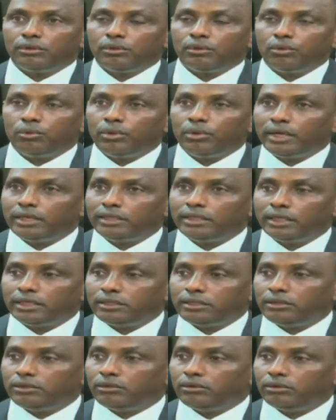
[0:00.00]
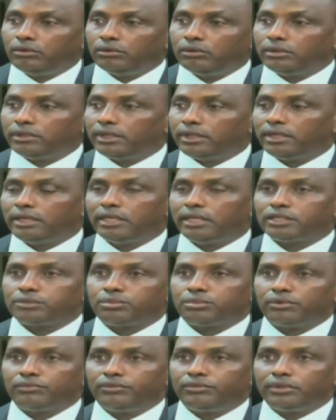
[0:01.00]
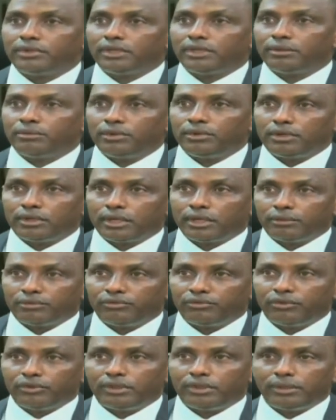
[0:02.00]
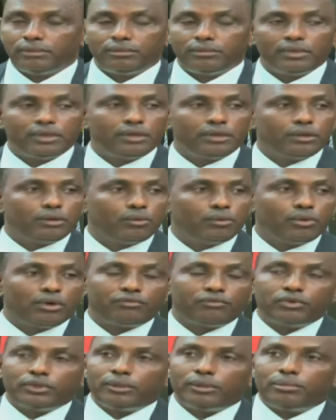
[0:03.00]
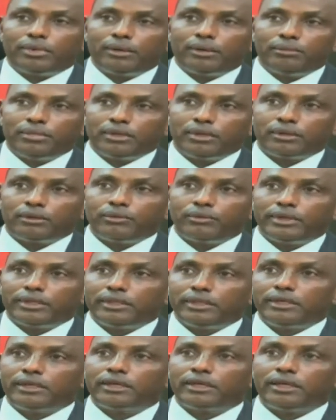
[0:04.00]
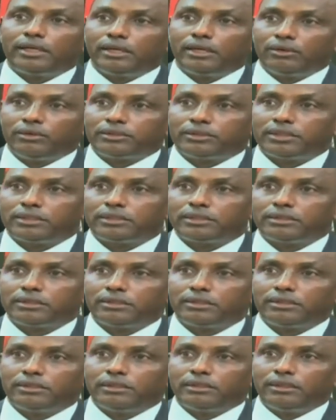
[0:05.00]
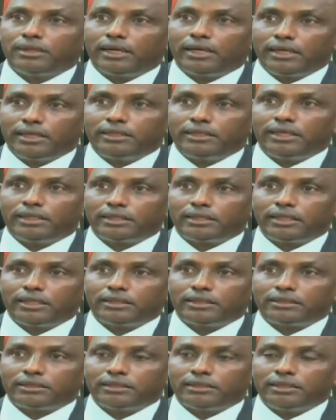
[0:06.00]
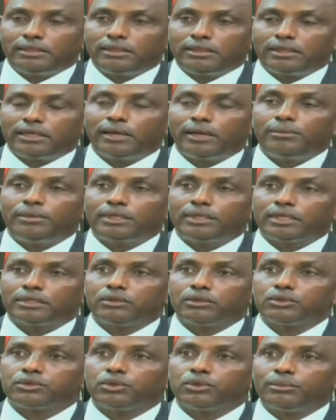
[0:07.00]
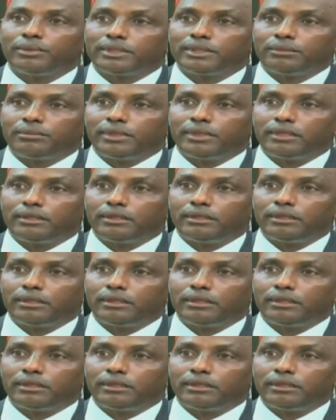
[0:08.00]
One that, declares profit and kept for them, one for the public where they declare losses. And in that case, government has lost so much money.